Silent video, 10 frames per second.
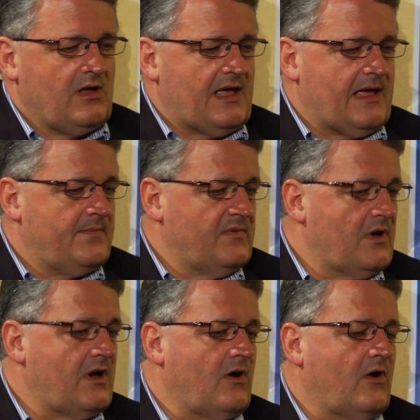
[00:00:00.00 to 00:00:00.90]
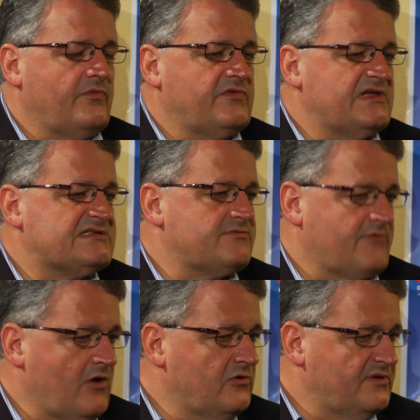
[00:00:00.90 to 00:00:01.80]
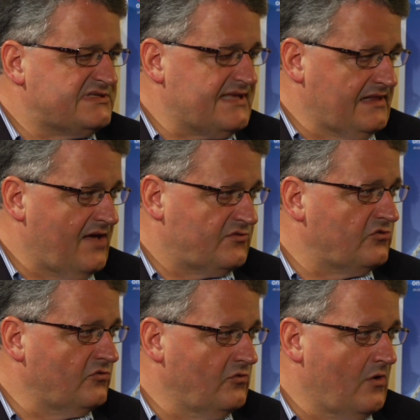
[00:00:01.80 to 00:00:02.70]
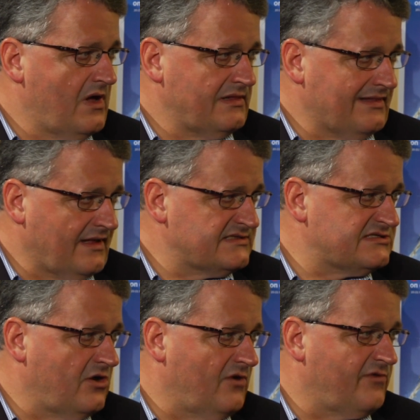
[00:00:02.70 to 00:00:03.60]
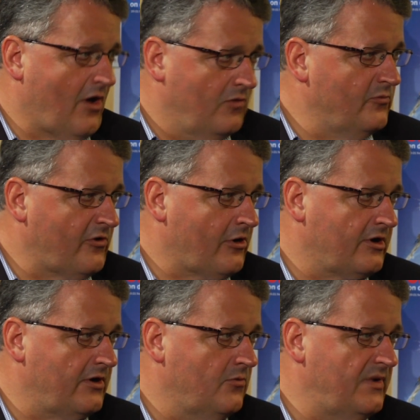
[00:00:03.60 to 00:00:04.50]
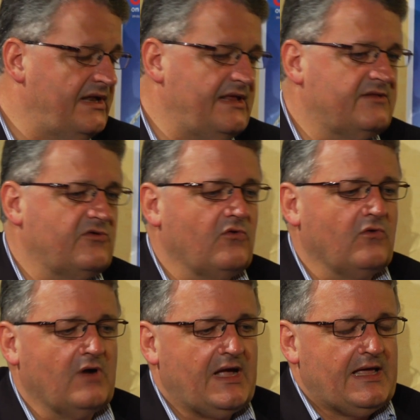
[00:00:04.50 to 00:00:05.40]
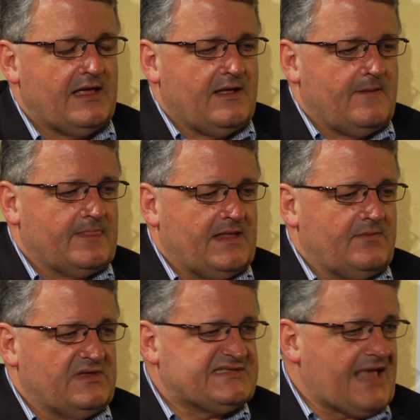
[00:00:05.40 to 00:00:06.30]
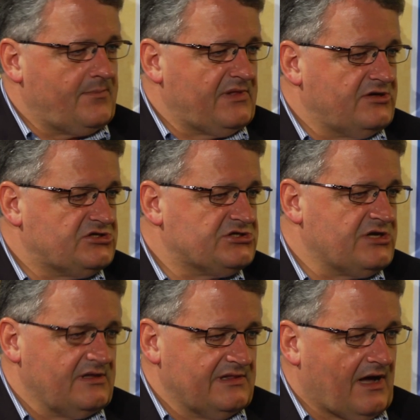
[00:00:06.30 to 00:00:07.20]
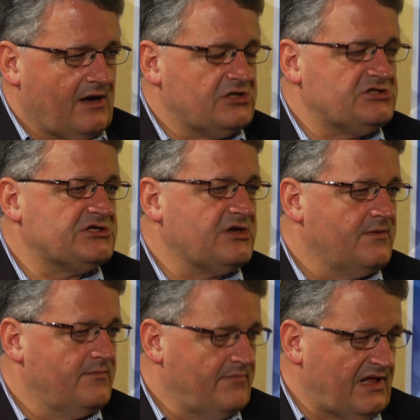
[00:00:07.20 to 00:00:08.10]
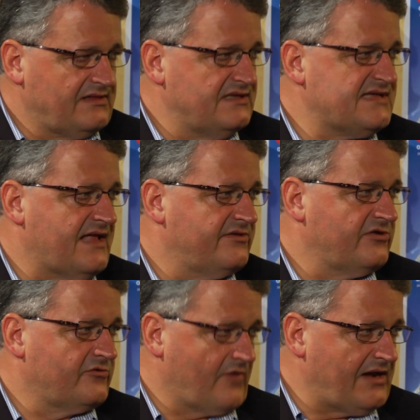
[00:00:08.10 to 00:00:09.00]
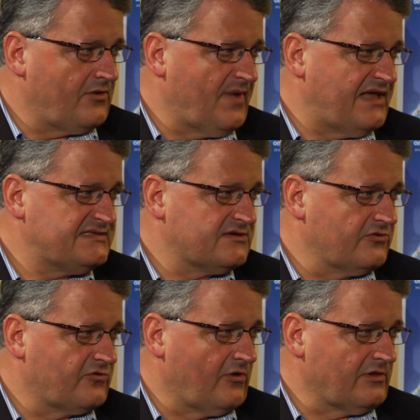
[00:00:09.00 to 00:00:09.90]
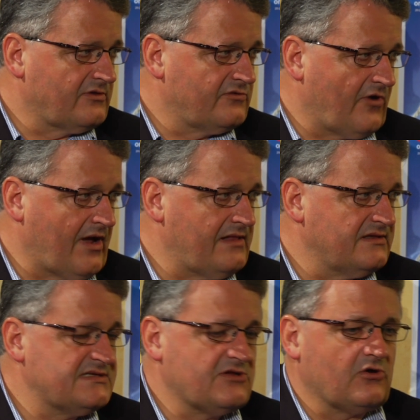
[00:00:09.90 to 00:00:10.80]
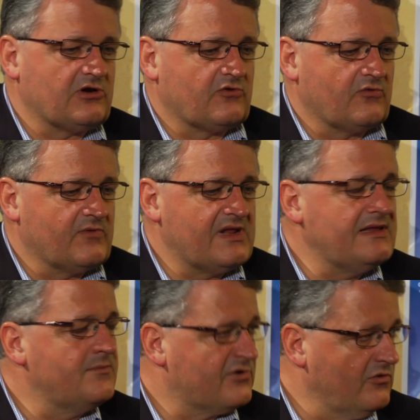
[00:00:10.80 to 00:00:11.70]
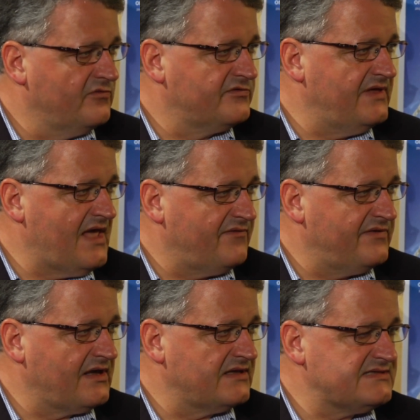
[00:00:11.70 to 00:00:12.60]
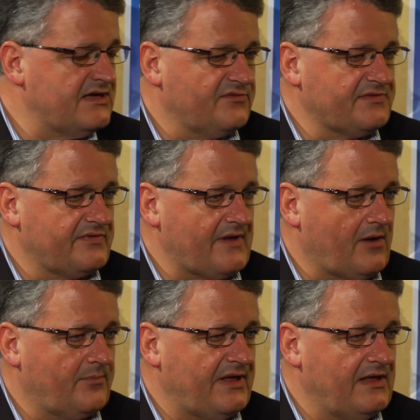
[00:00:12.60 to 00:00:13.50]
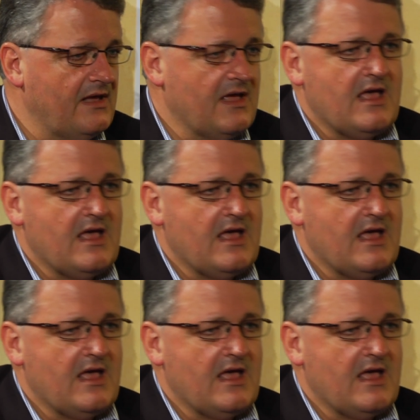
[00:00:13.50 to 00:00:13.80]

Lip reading: On this road, we still have to do lots of homework. We need to establish large, multi-centered, randomized controlled trials in order to really prove the efficacy of the therapy.